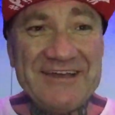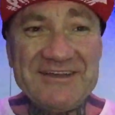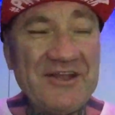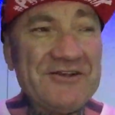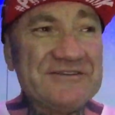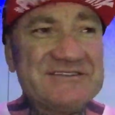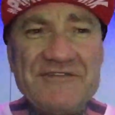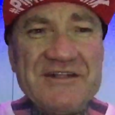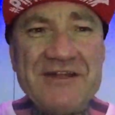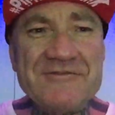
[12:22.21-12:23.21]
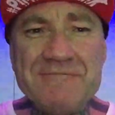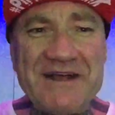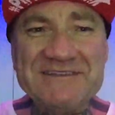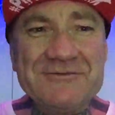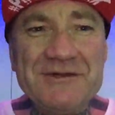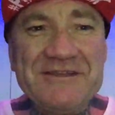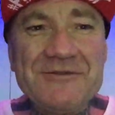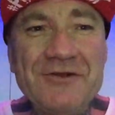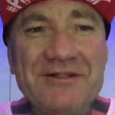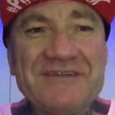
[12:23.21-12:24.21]
You know, $700,
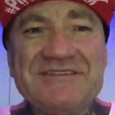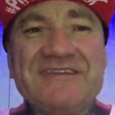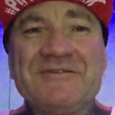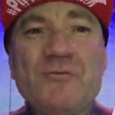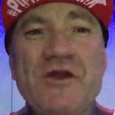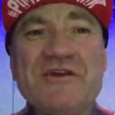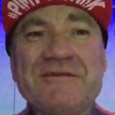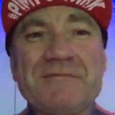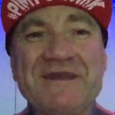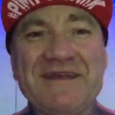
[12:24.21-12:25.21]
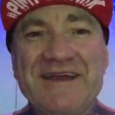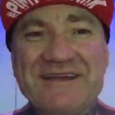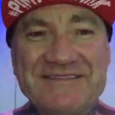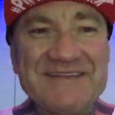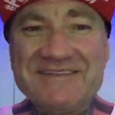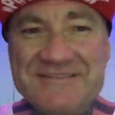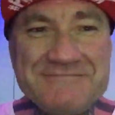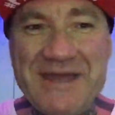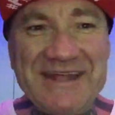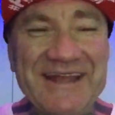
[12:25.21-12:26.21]
$22 doesn't worry to me. Doesn't
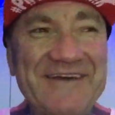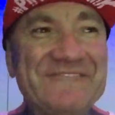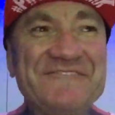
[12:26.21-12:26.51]
matter.